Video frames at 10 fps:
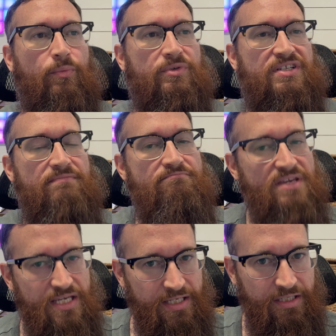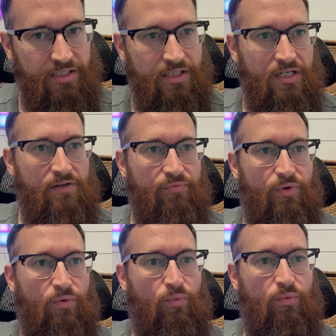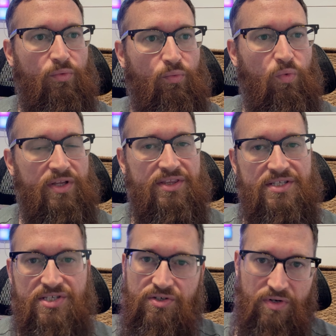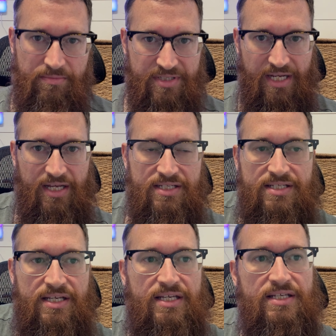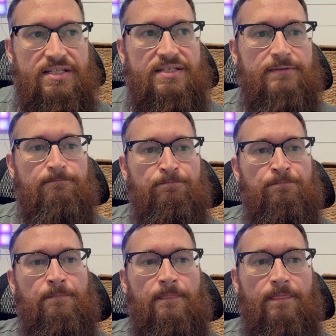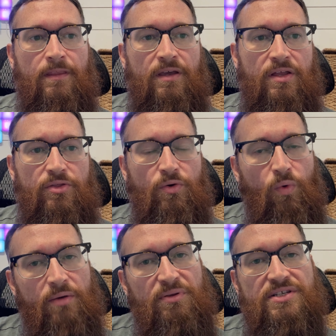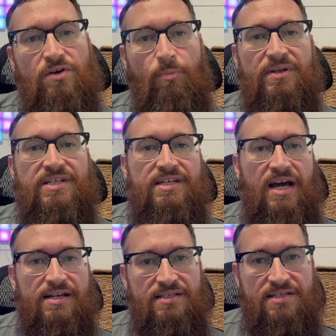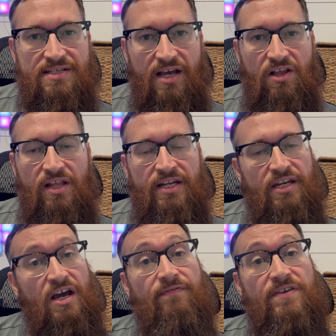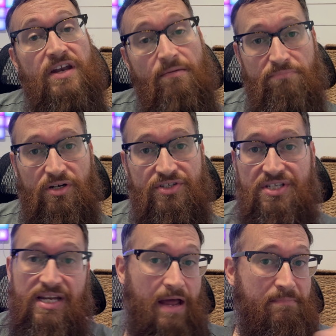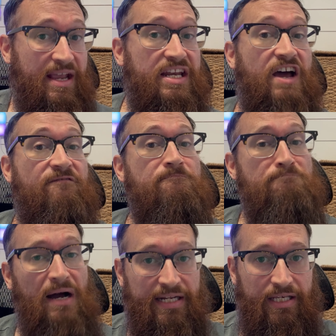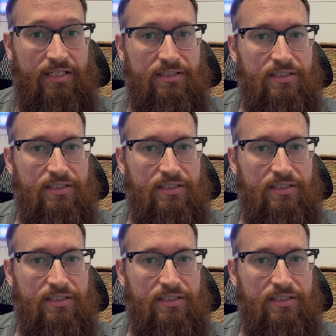To me, what this screams as is the OnePlus Open did not sell in enough numbers, did not make enough money